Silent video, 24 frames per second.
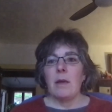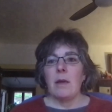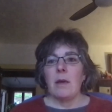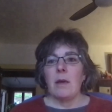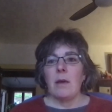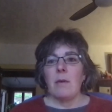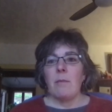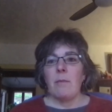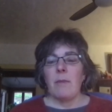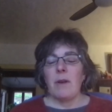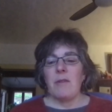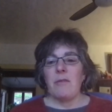
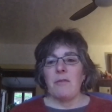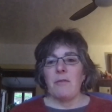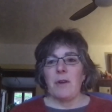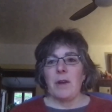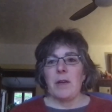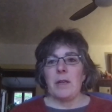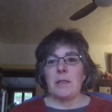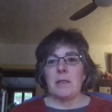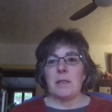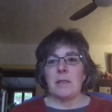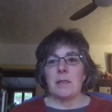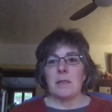my
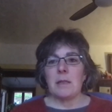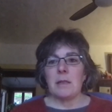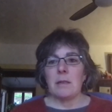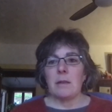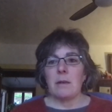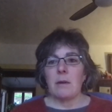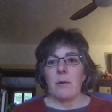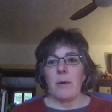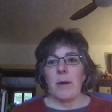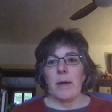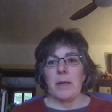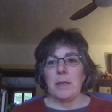friends and
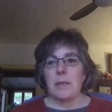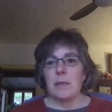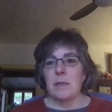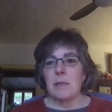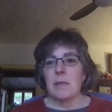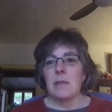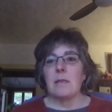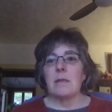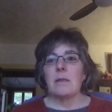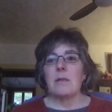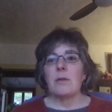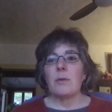
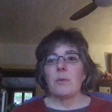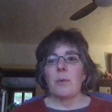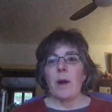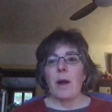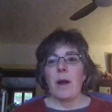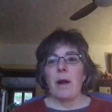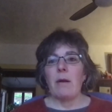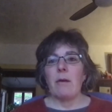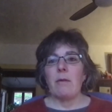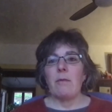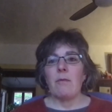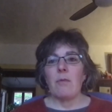acquaintances who are
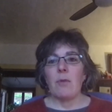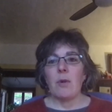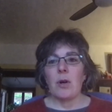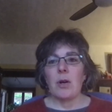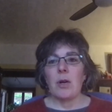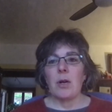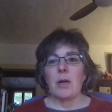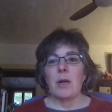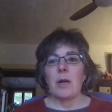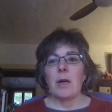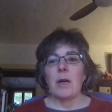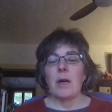out of
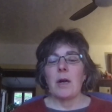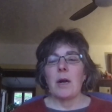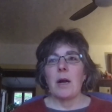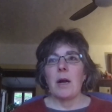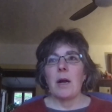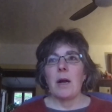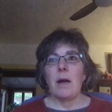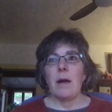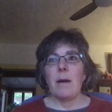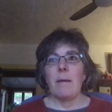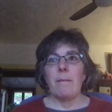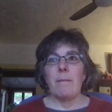work
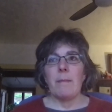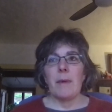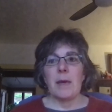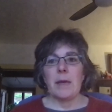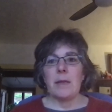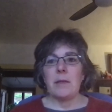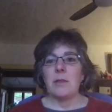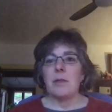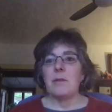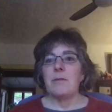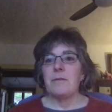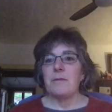um,
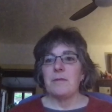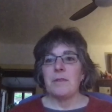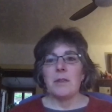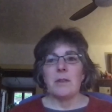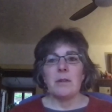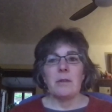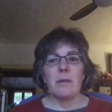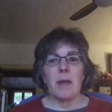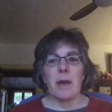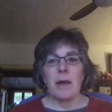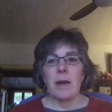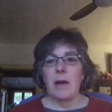and to
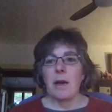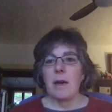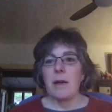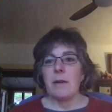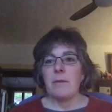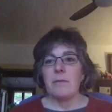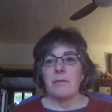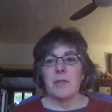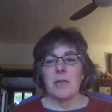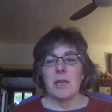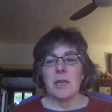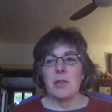feel that kind
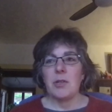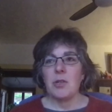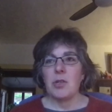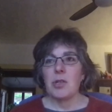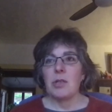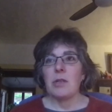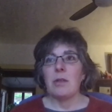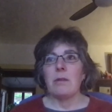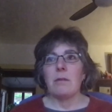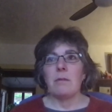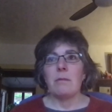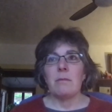of
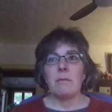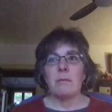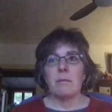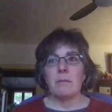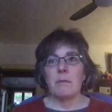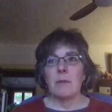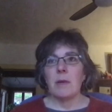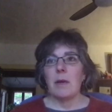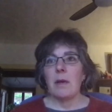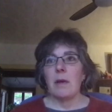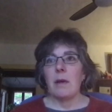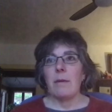
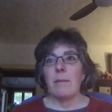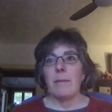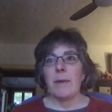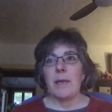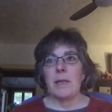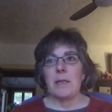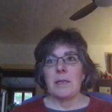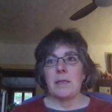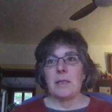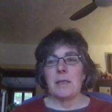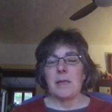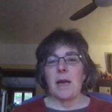tension um,
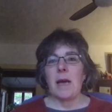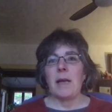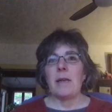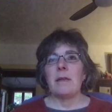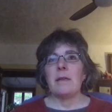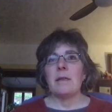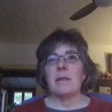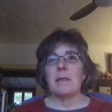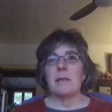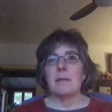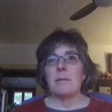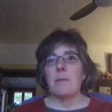and
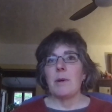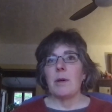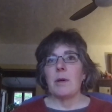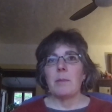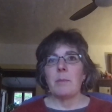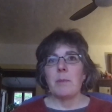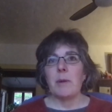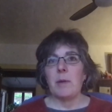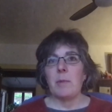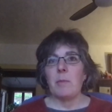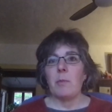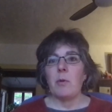sadness
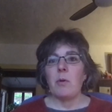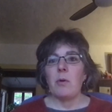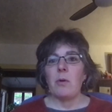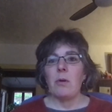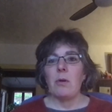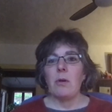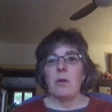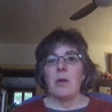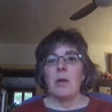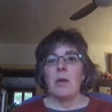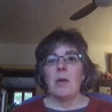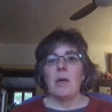among
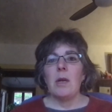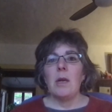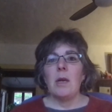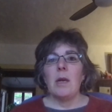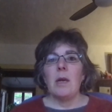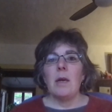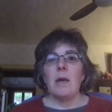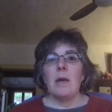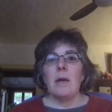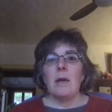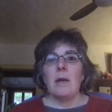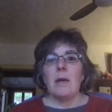people
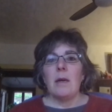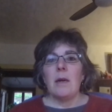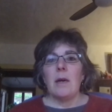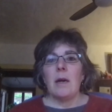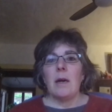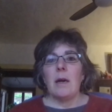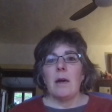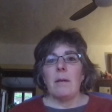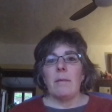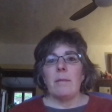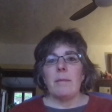um,